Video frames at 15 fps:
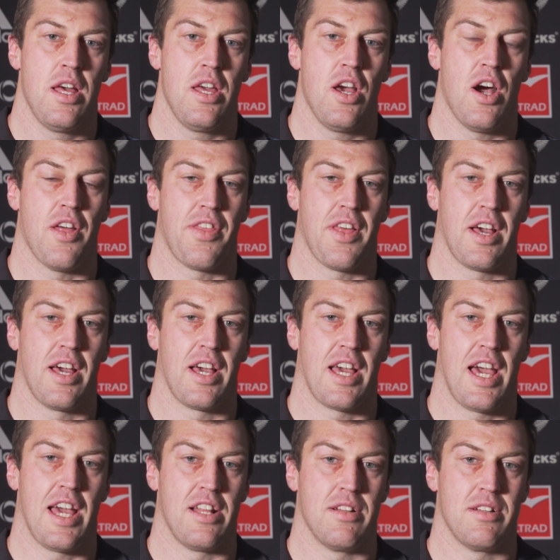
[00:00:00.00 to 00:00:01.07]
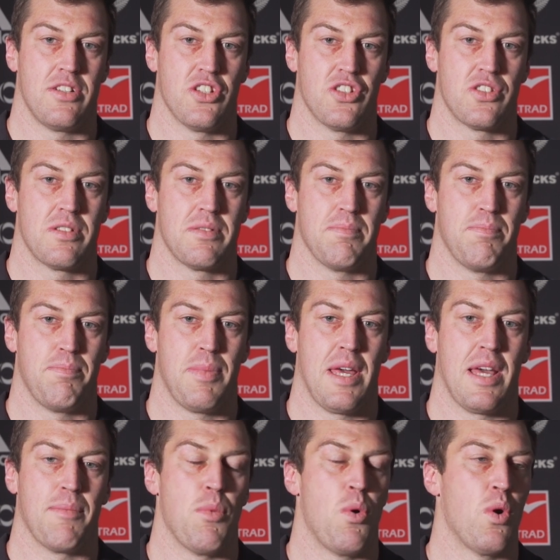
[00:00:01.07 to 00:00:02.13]
Yeah, I think again just
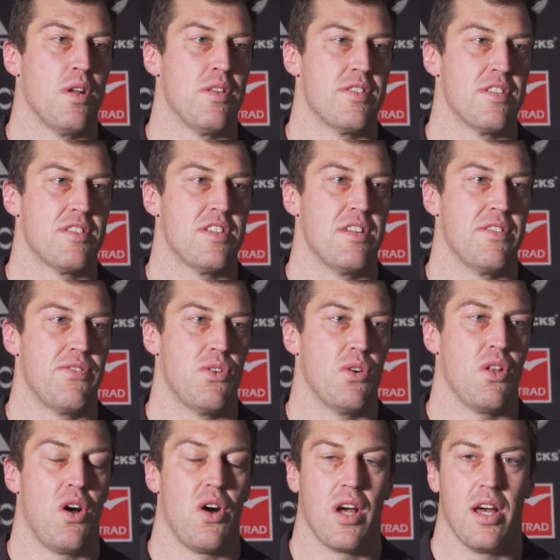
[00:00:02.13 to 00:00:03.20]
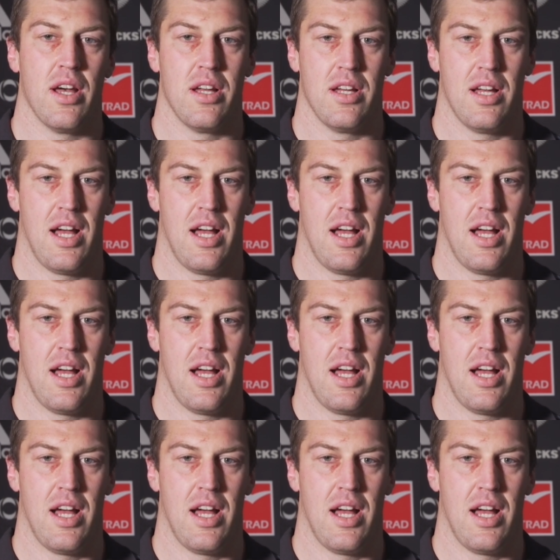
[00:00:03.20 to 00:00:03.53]
being more consistent for longer.